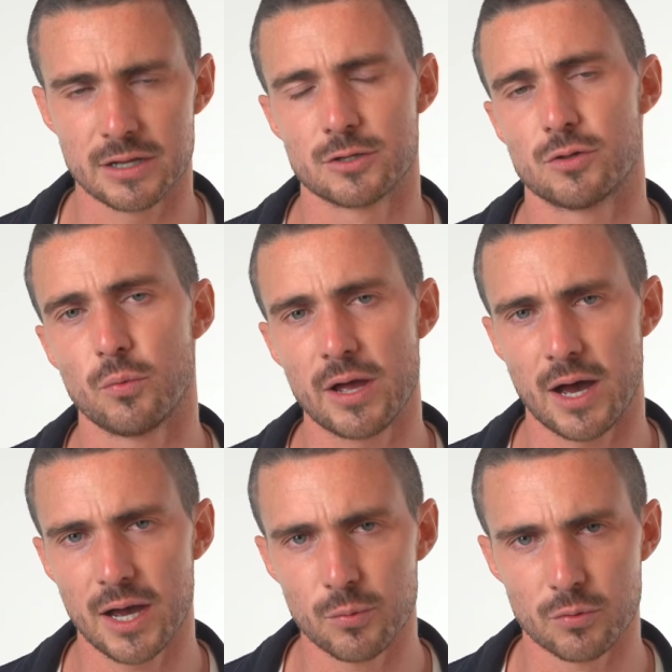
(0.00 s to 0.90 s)
and the way
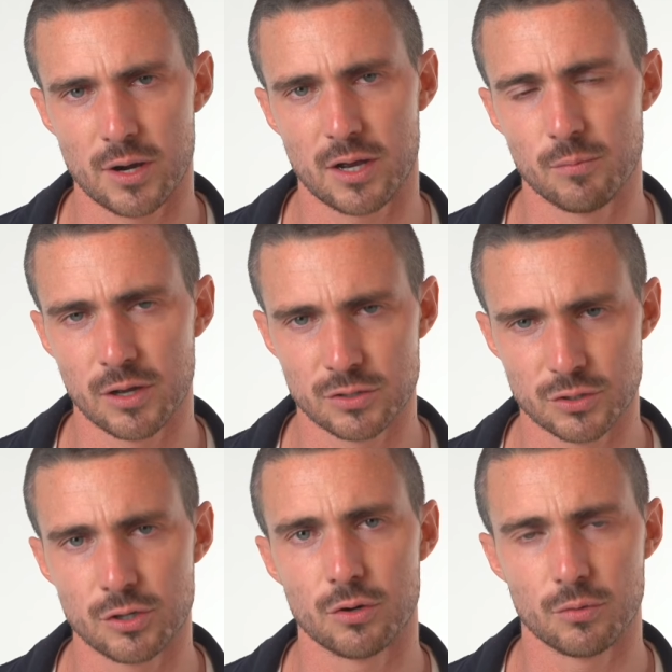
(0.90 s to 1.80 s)
I would recommend,
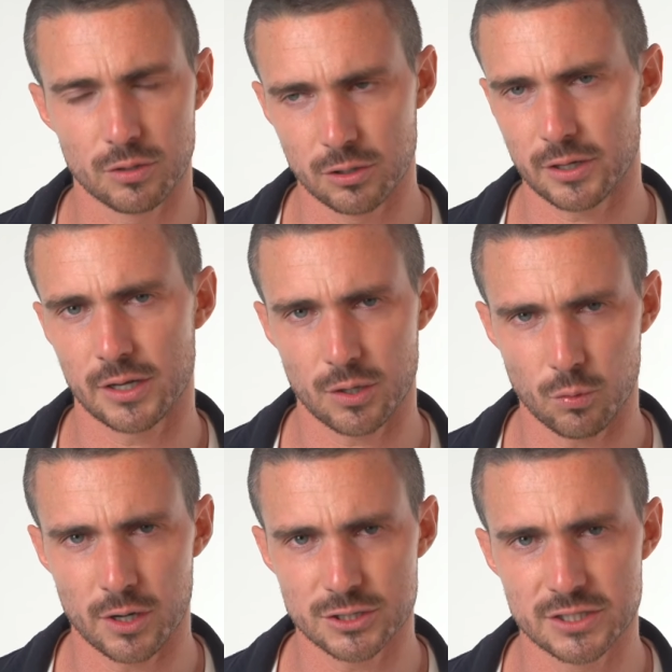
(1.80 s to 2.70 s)
looking at
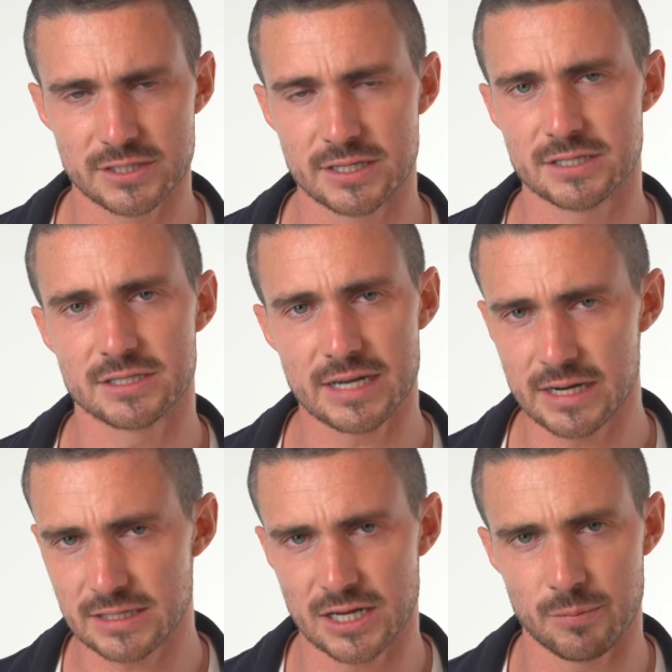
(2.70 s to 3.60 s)
watches is 10
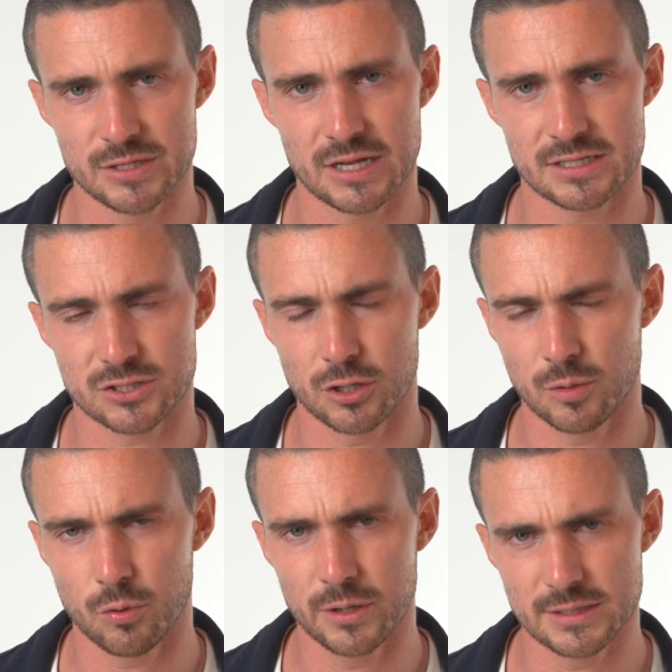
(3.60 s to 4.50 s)
ATM is that
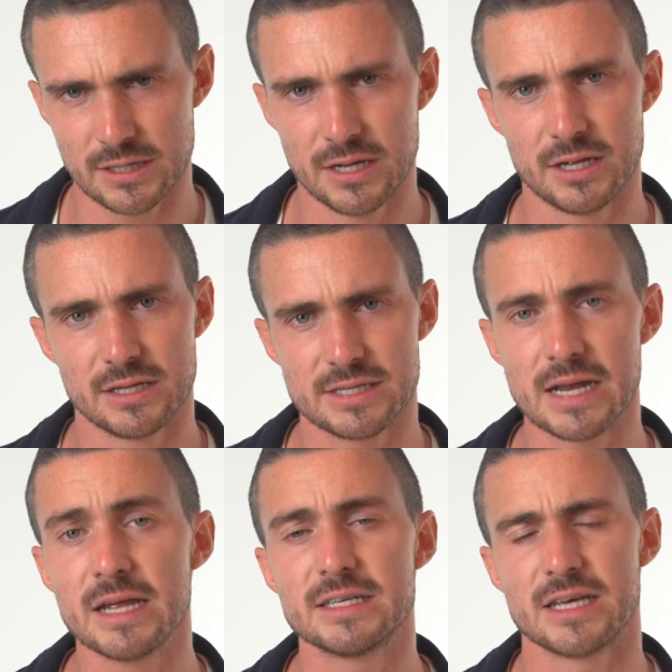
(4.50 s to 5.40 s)
starting point.
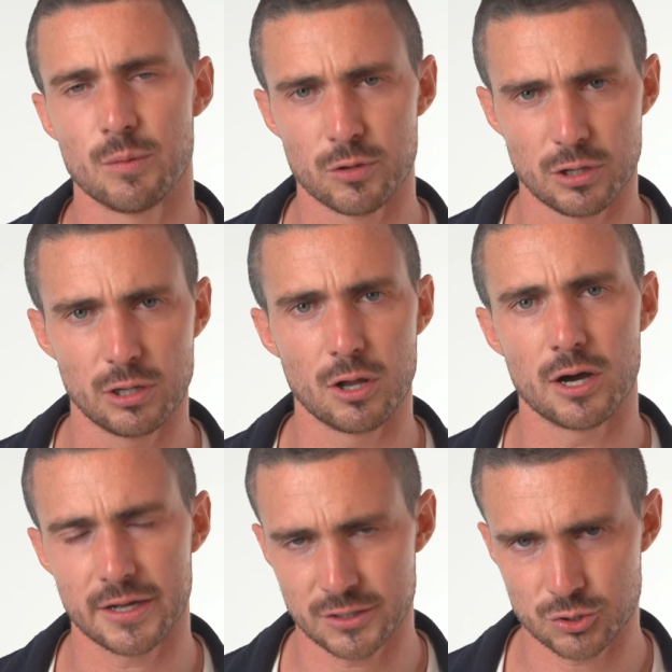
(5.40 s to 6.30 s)
10 ATM with a
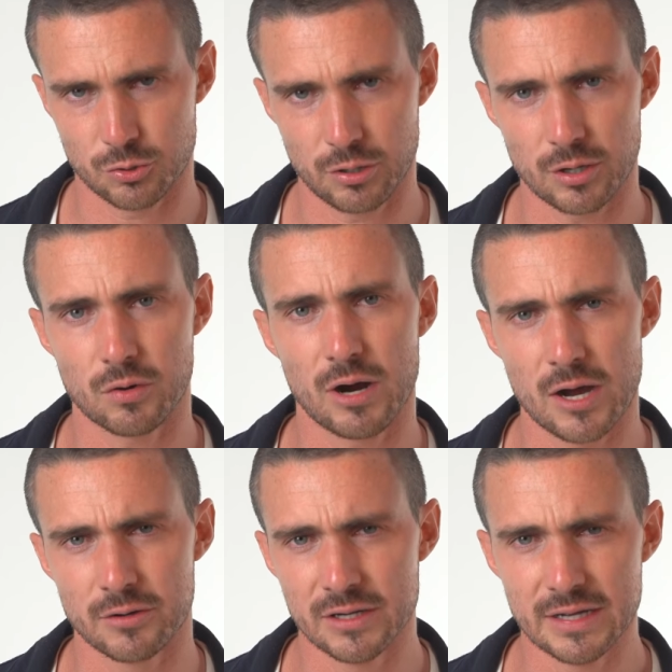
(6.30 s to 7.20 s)
locking screw-down
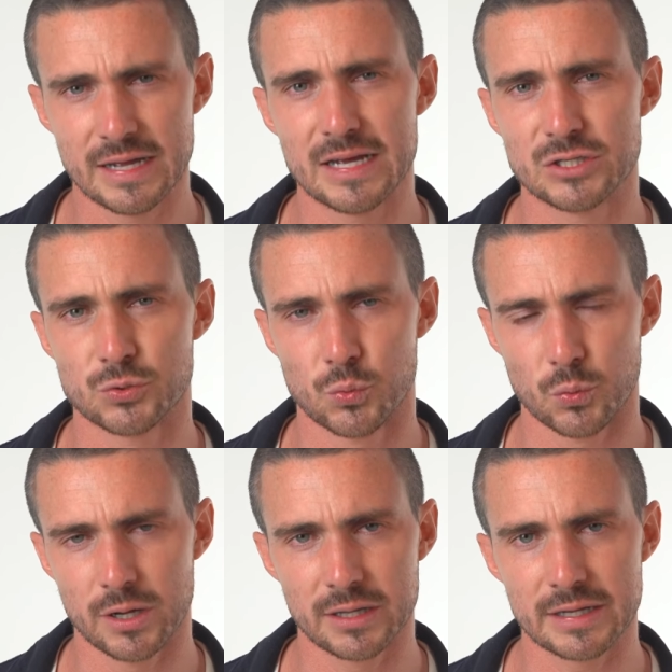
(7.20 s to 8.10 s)
crown is
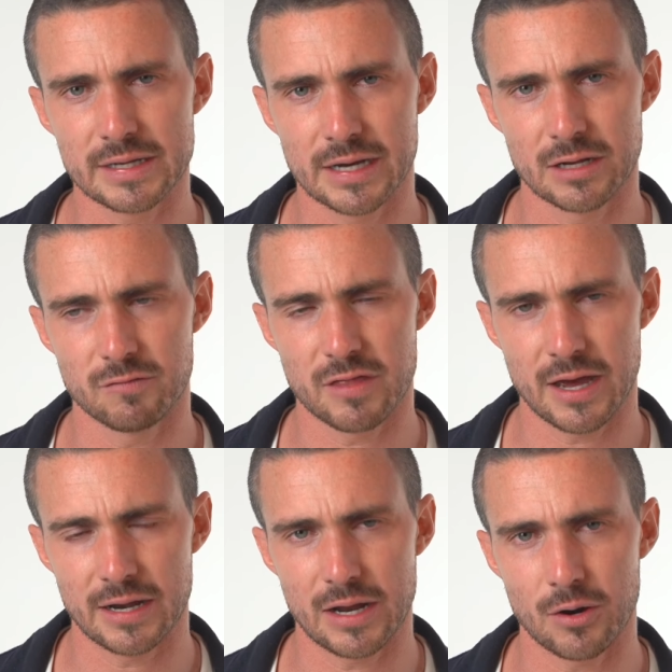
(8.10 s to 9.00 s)
really kind of
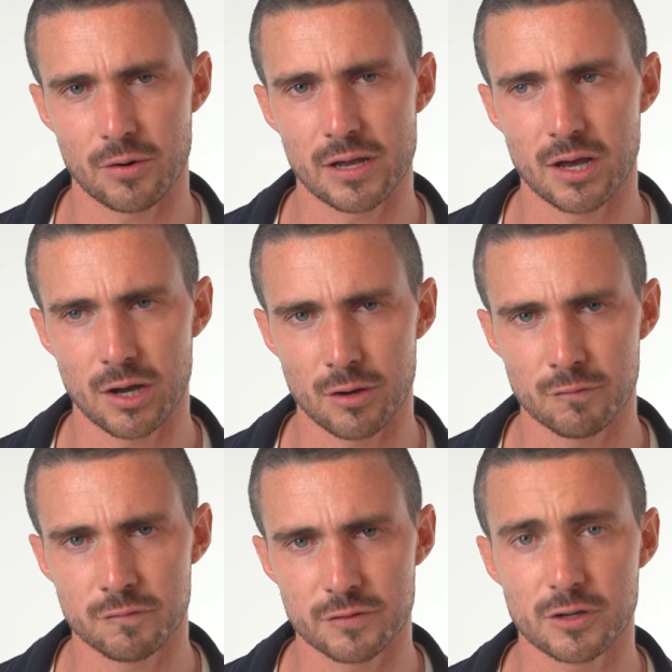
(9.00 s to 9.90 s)
that area
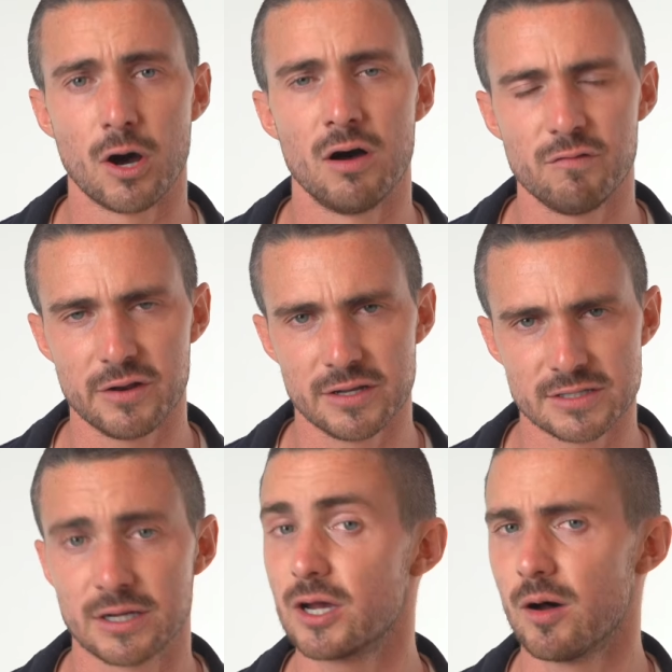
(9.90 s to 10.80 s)
of confidence
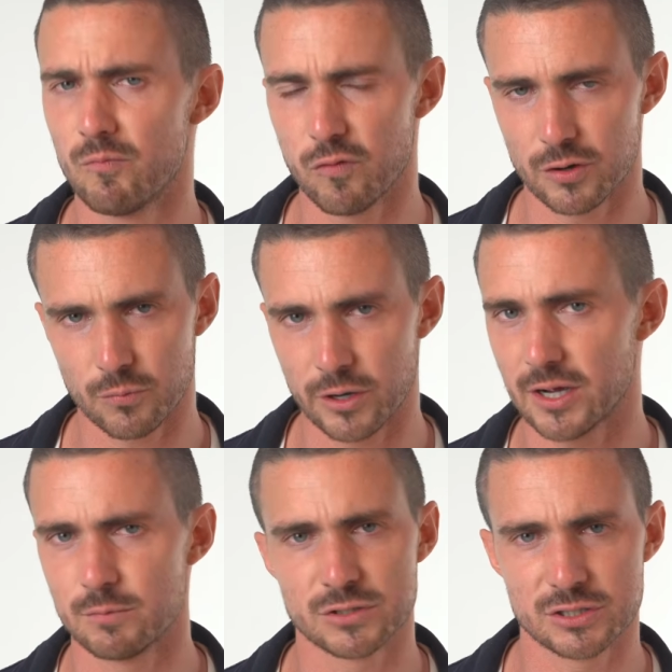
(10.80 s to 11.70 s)
and comfort when it
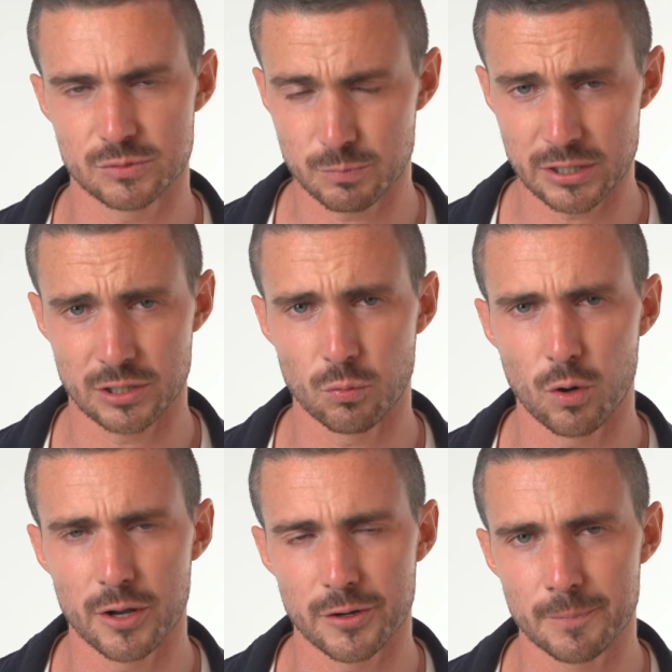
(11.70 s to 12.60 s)
comes to being in the
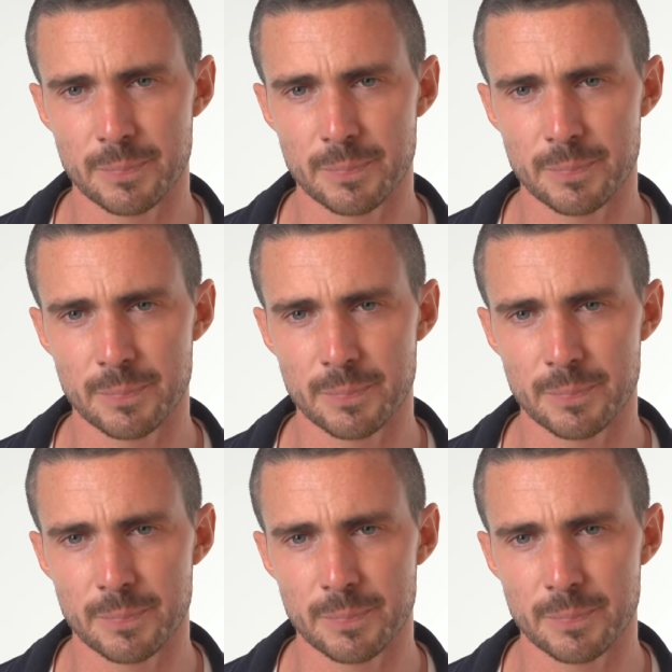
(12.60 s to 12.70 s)
water.